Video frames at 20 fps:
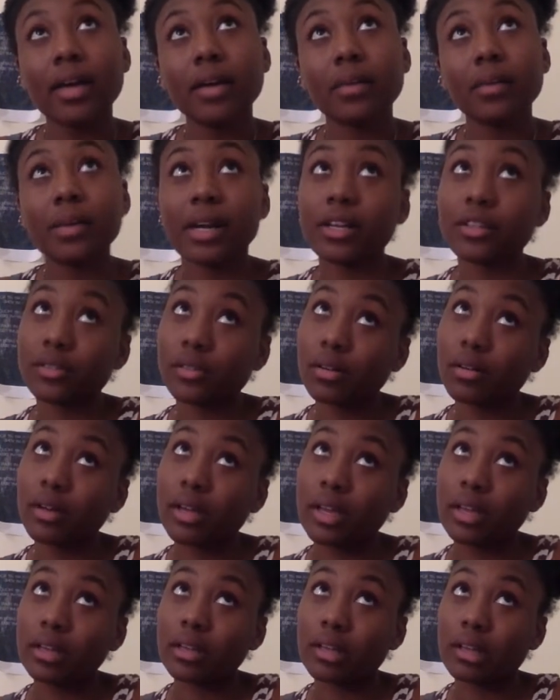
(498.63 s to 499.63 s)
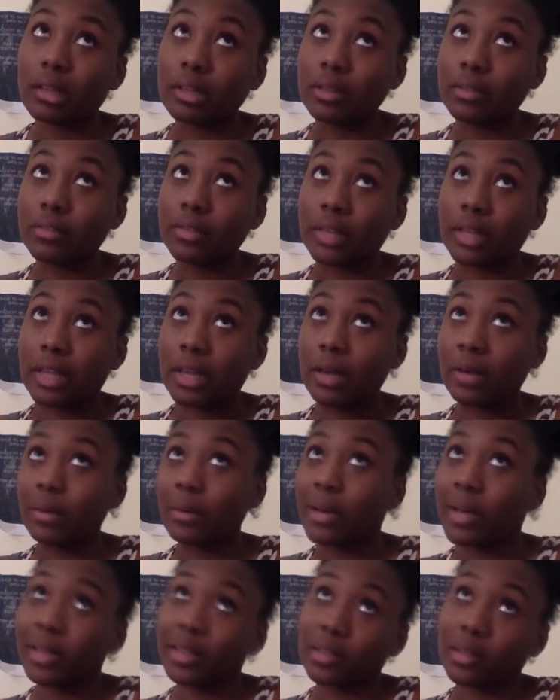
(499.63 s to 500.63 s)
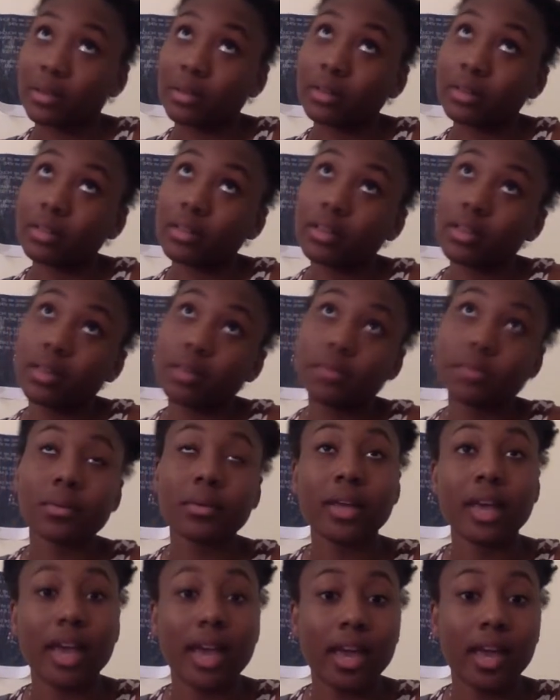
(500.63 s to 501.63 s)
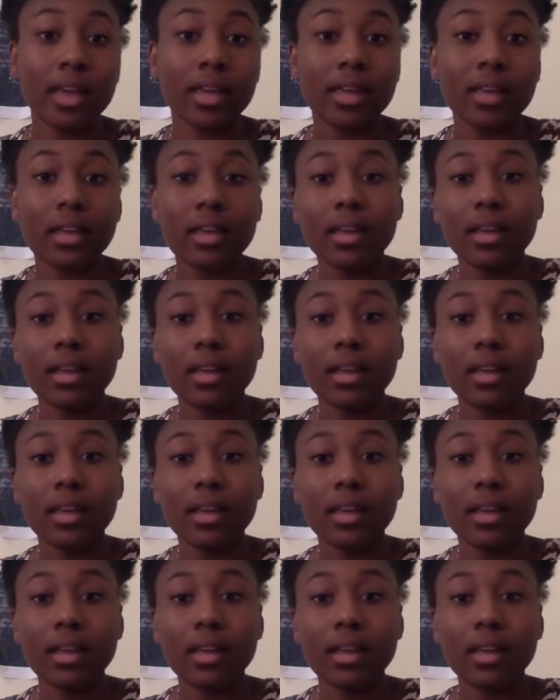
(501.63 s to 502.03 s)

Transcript: When I saw it in the video, I thought it was okay.